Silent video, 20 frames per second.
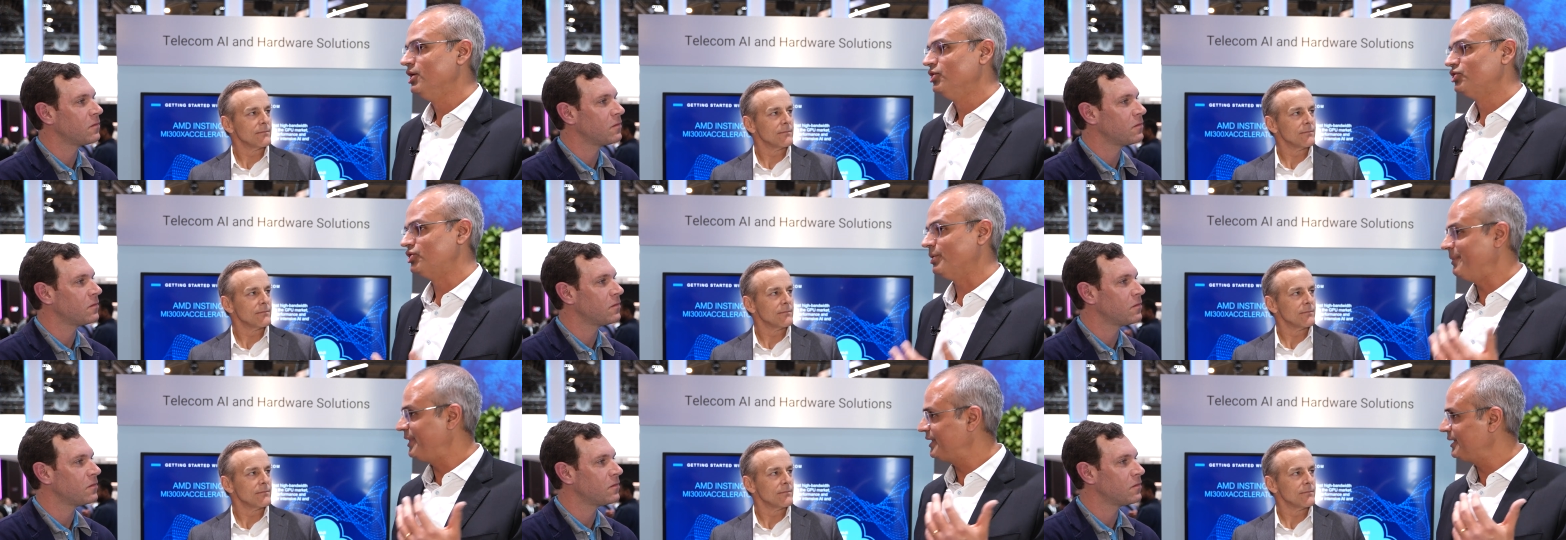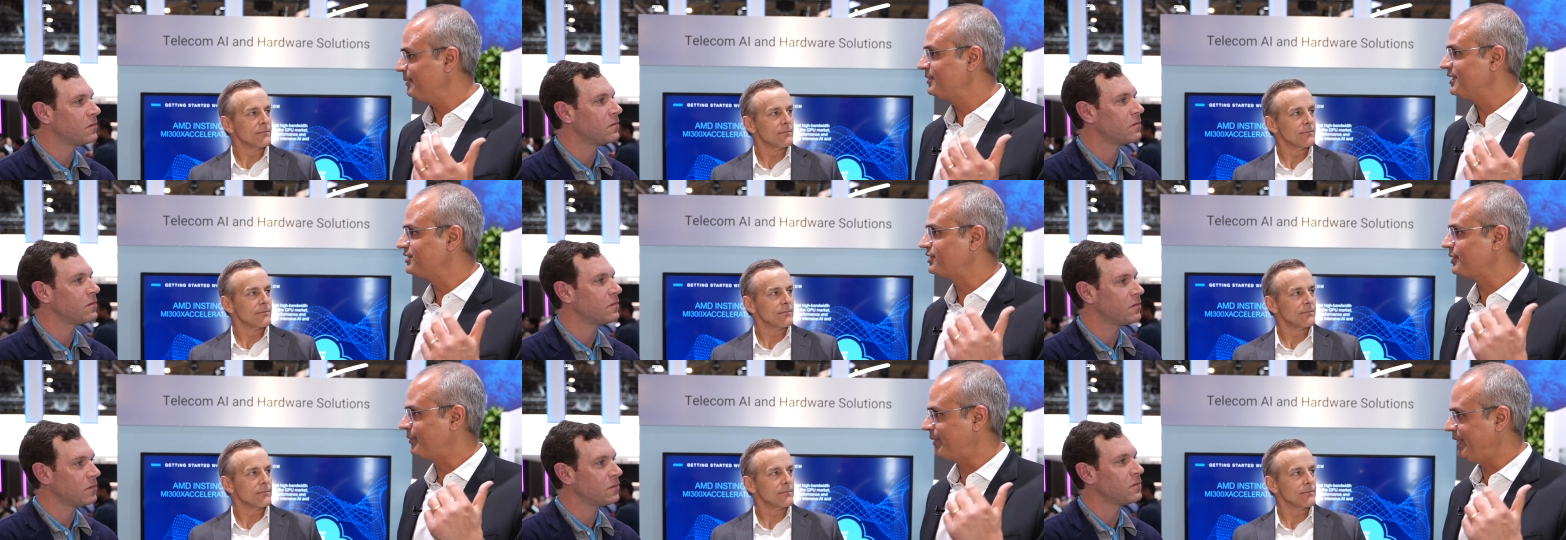Speaker 1: So Metrum
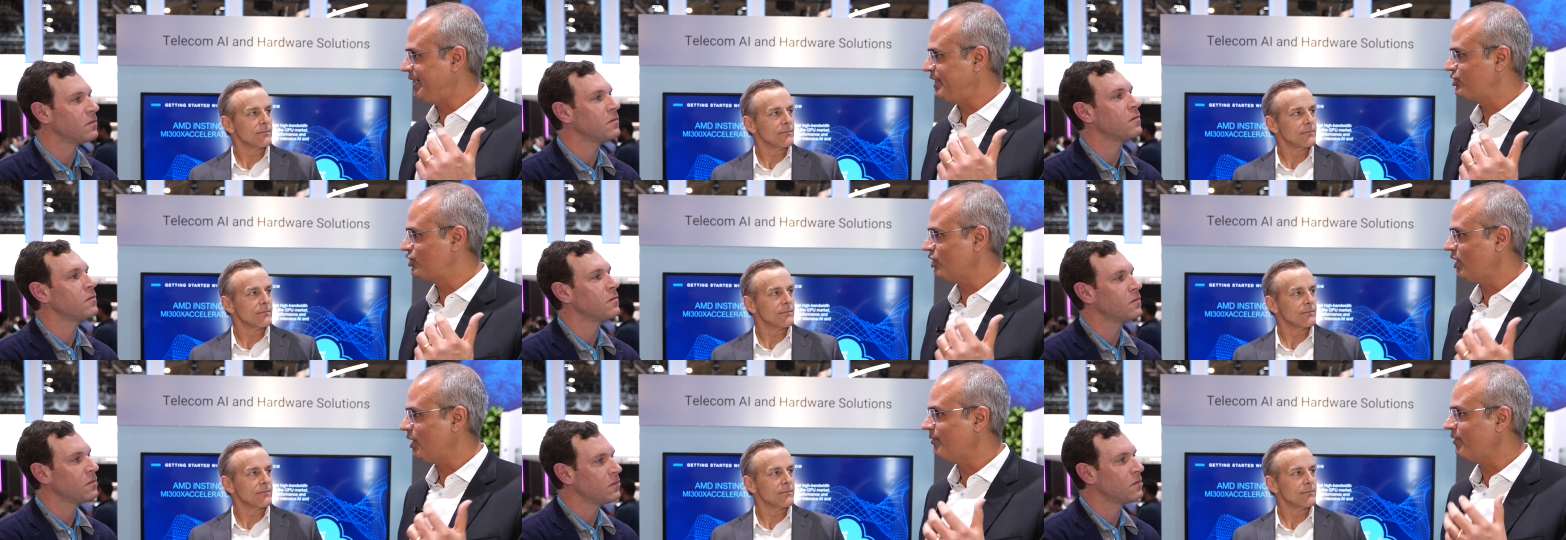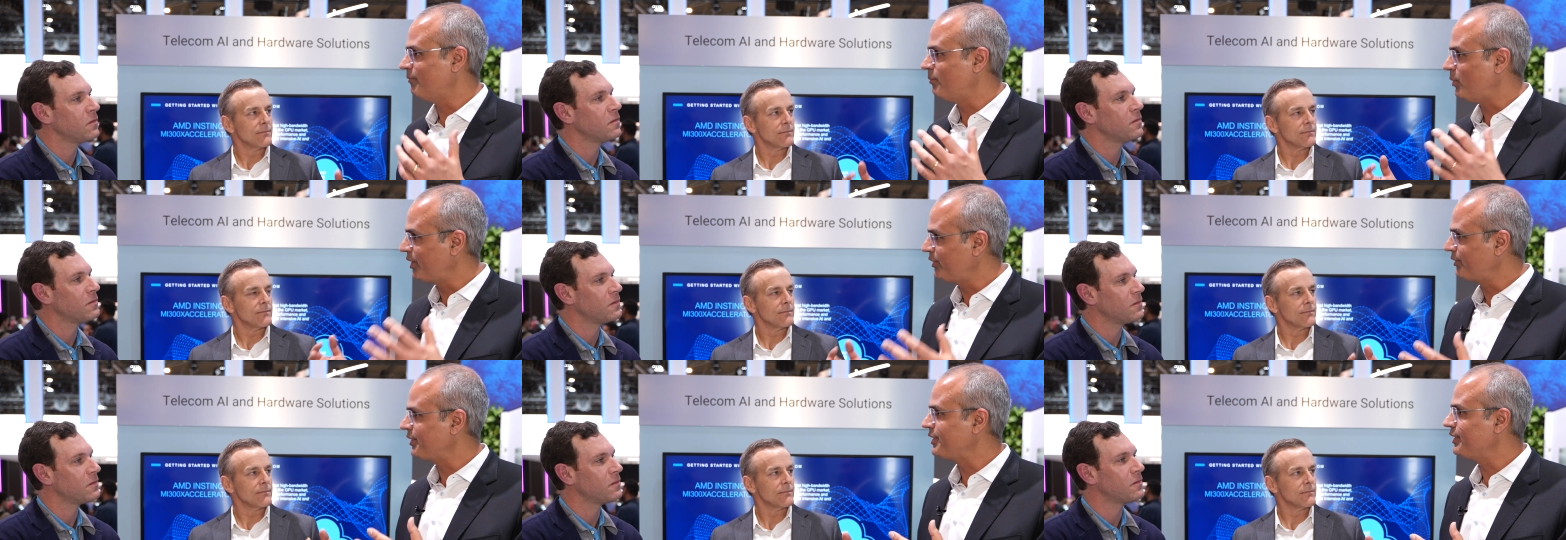does a great job of
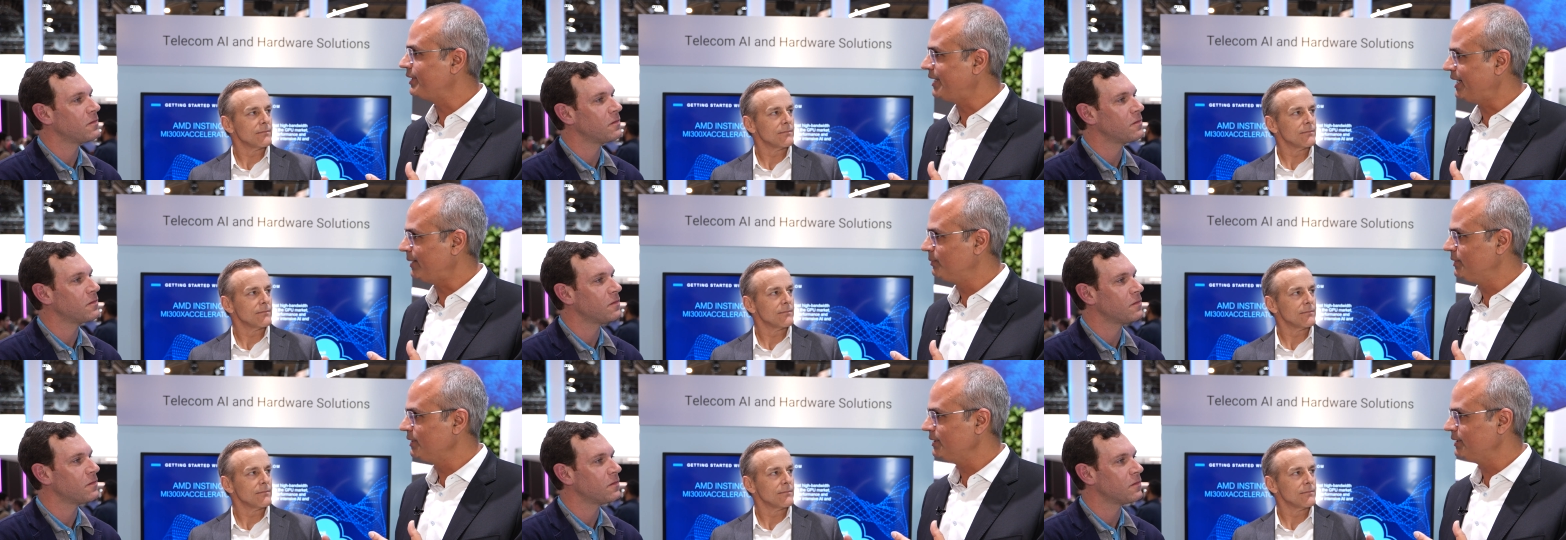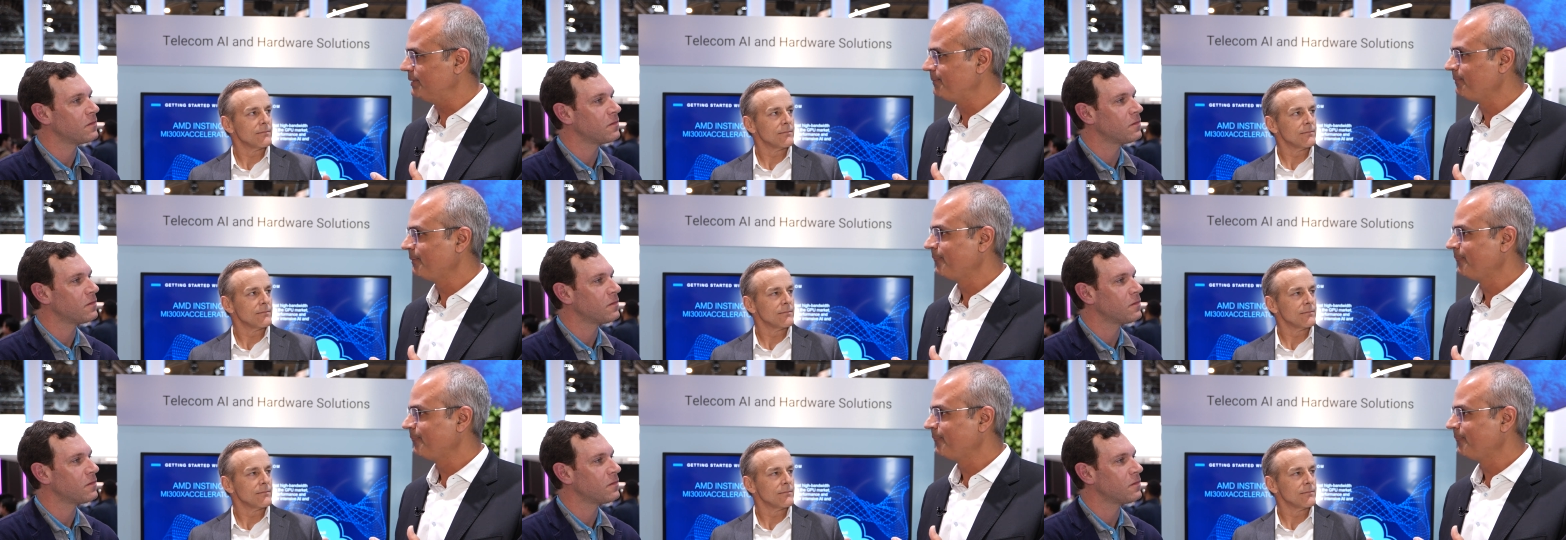monitoring your network.